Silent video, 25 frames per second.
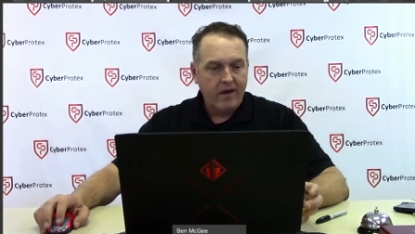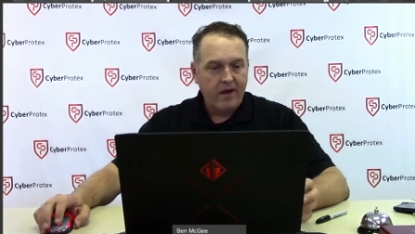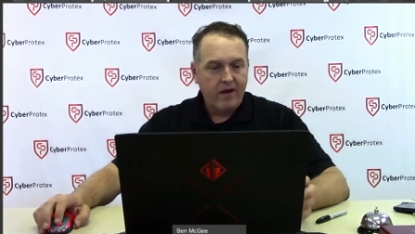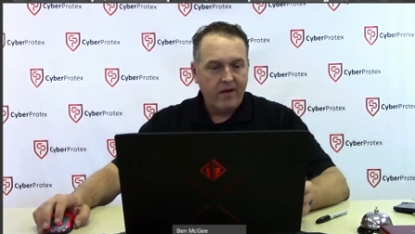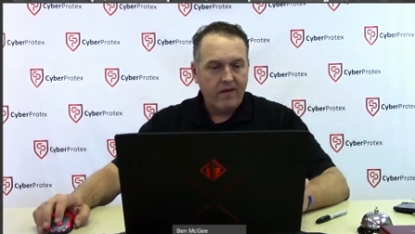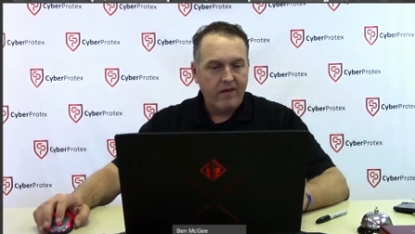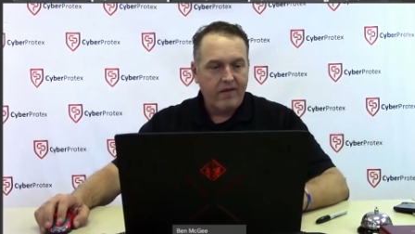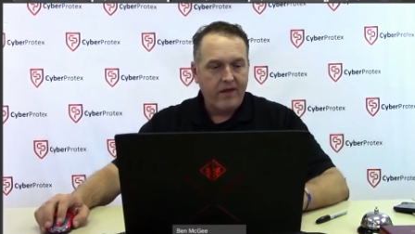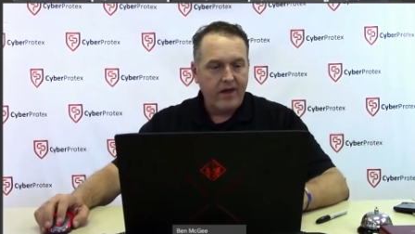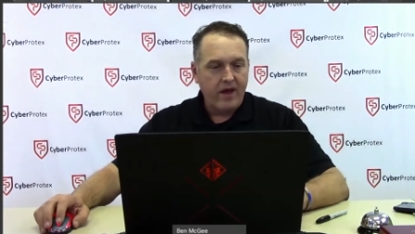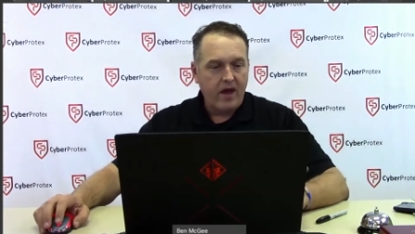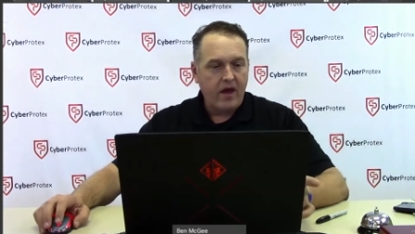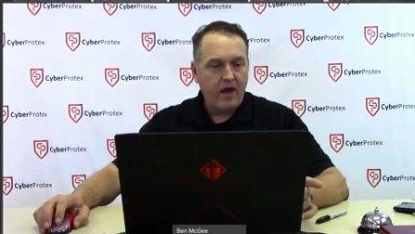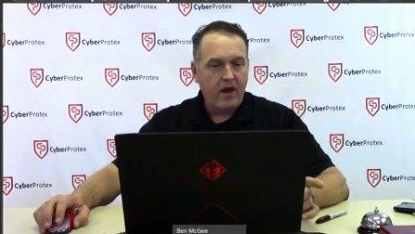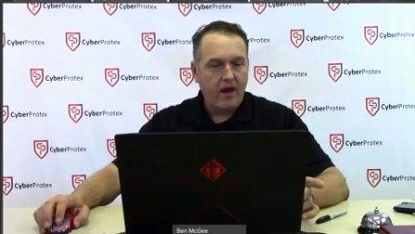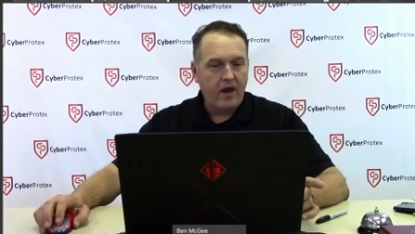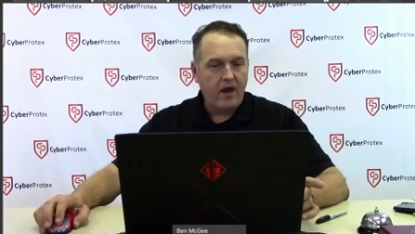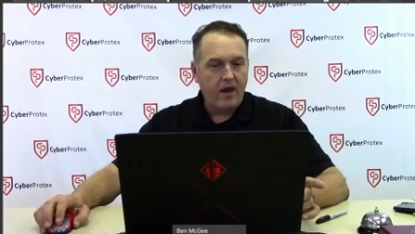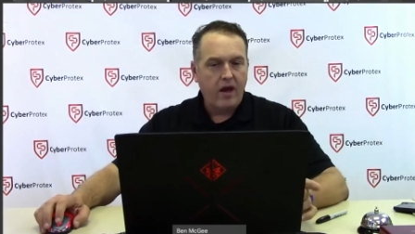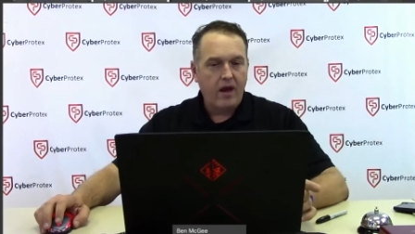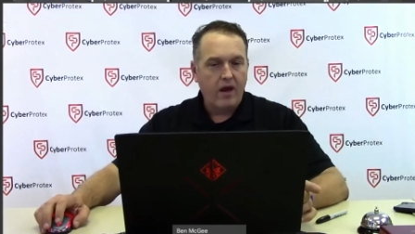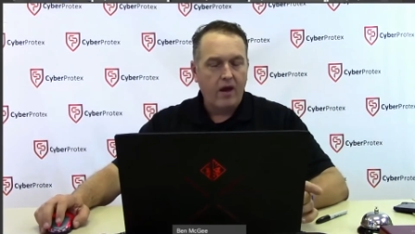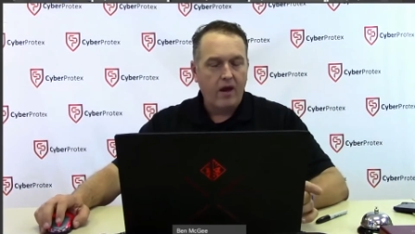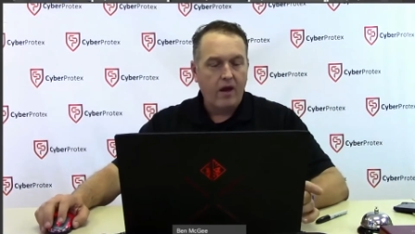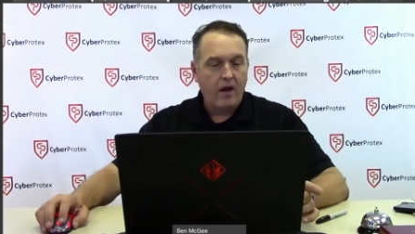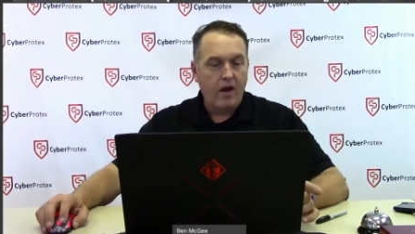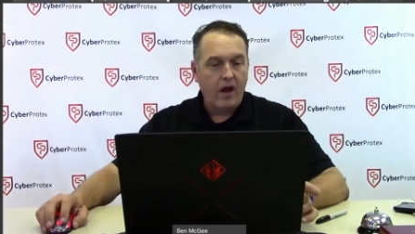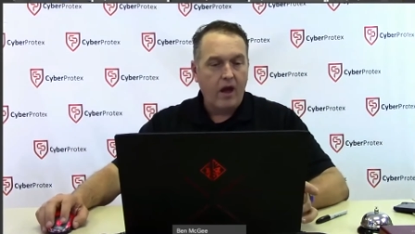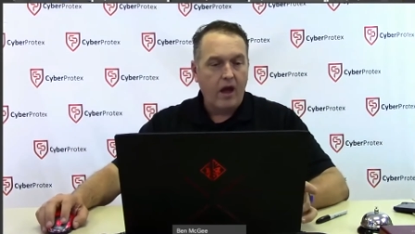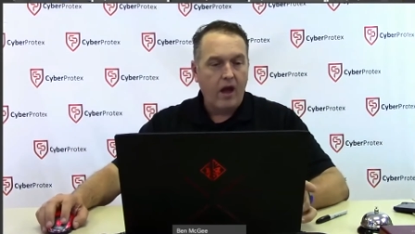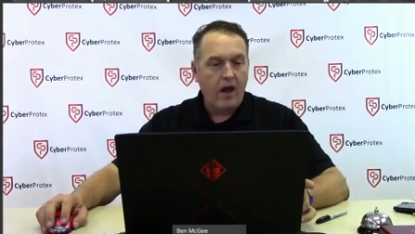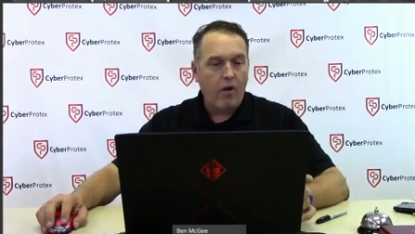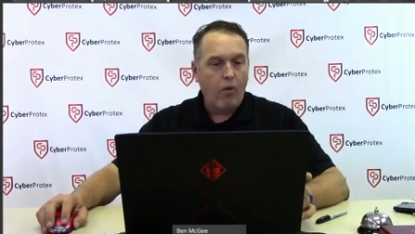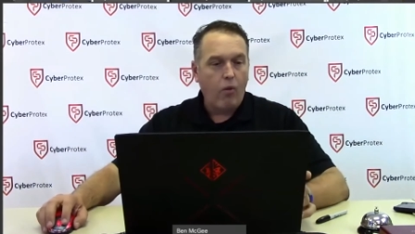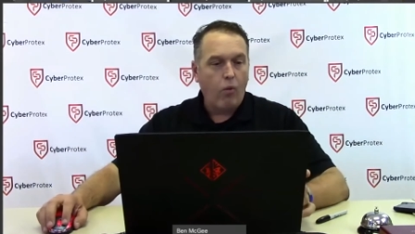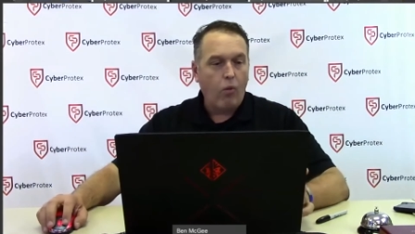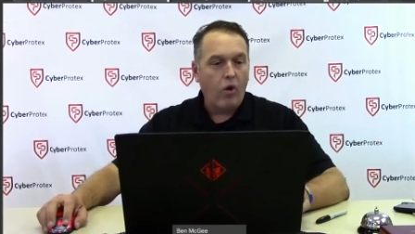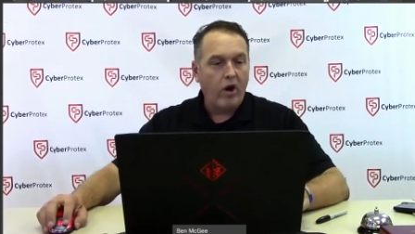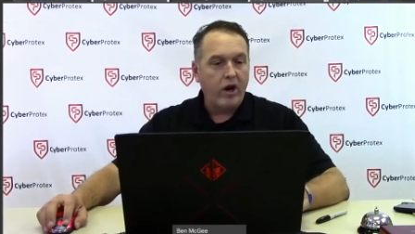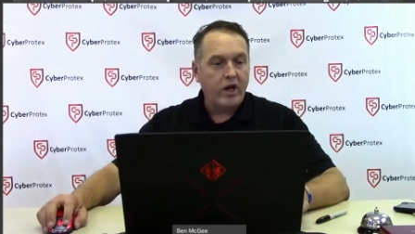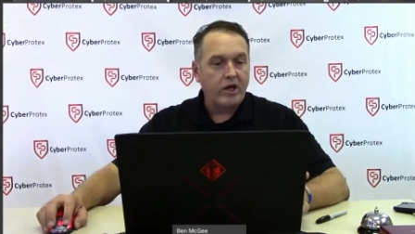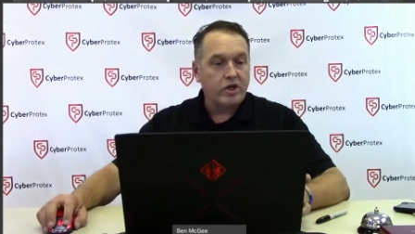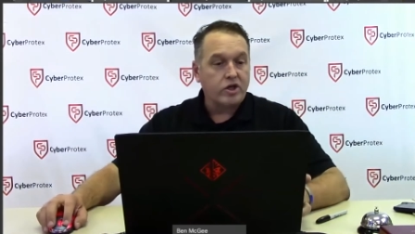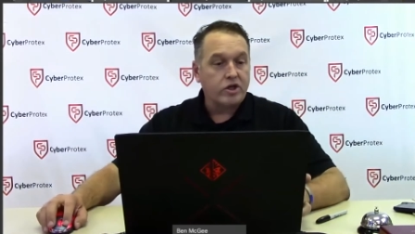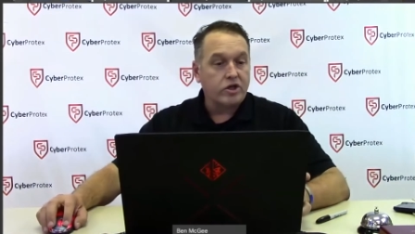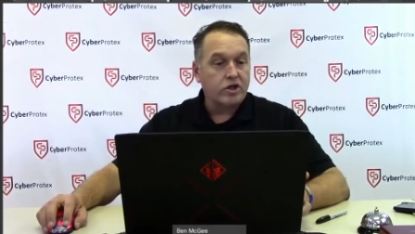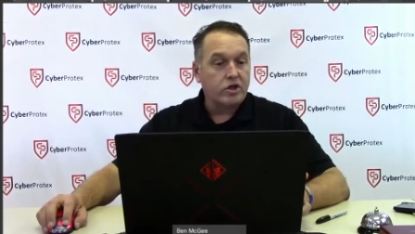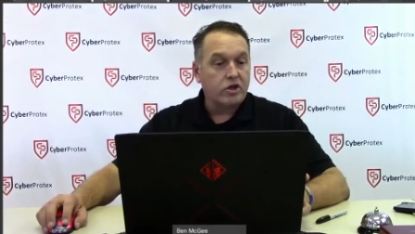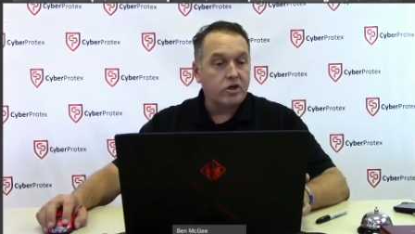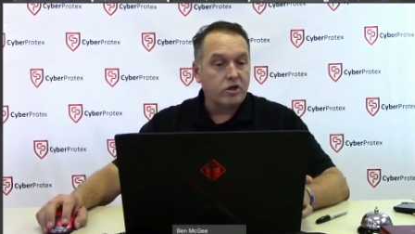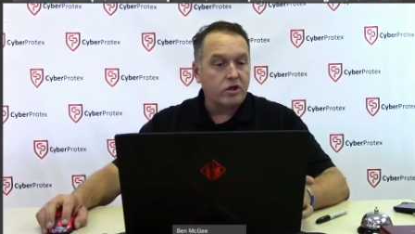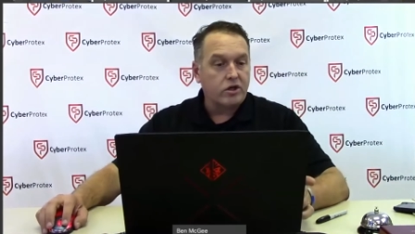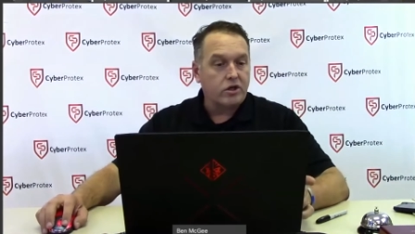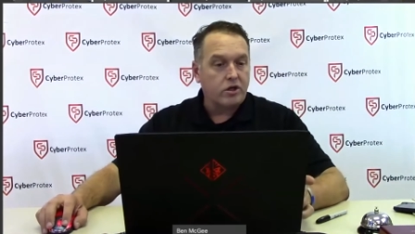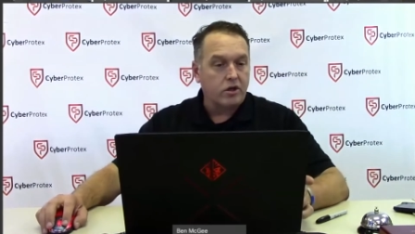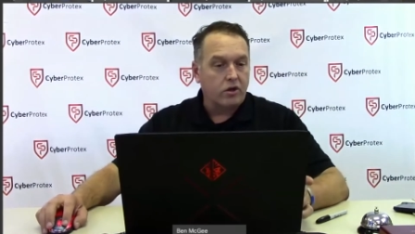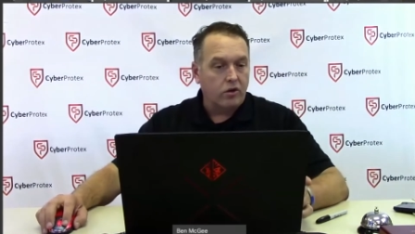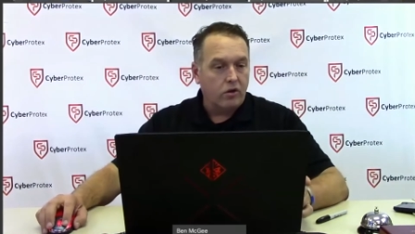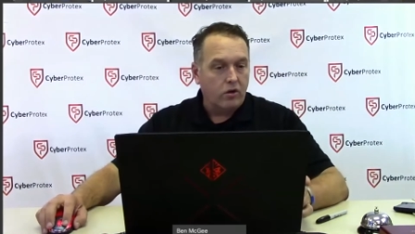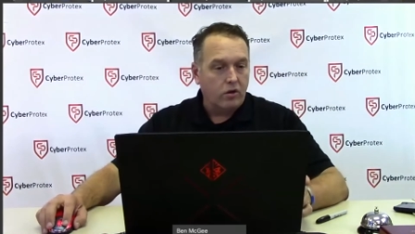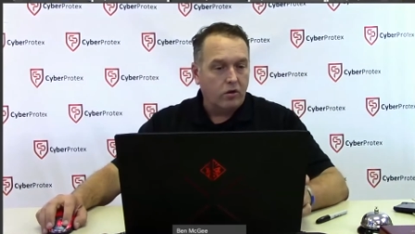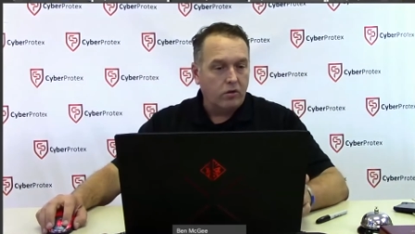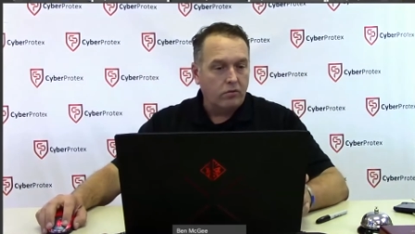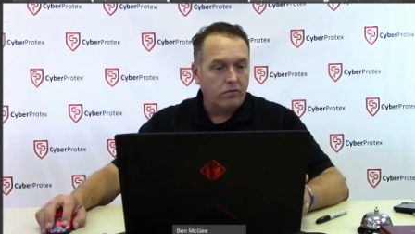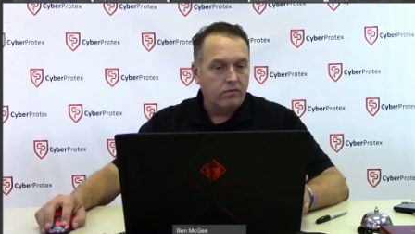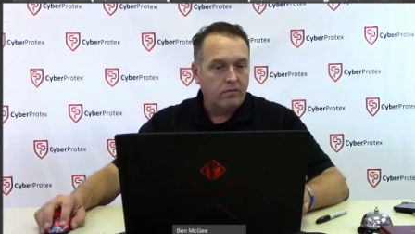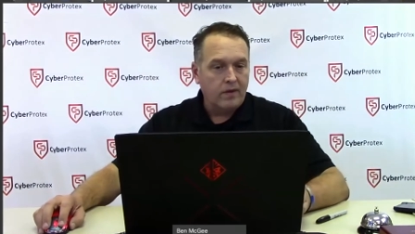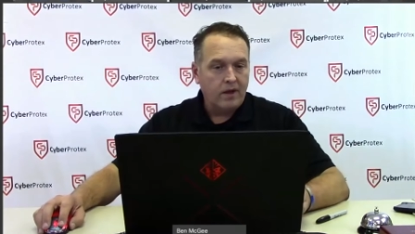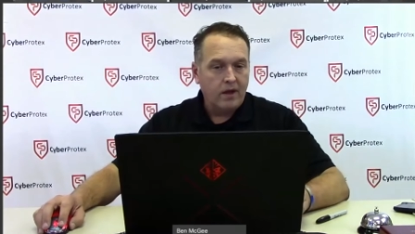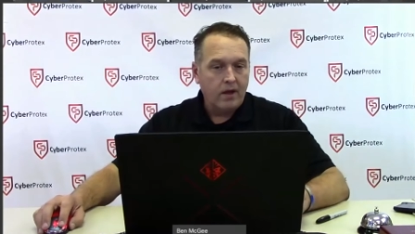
then what it should do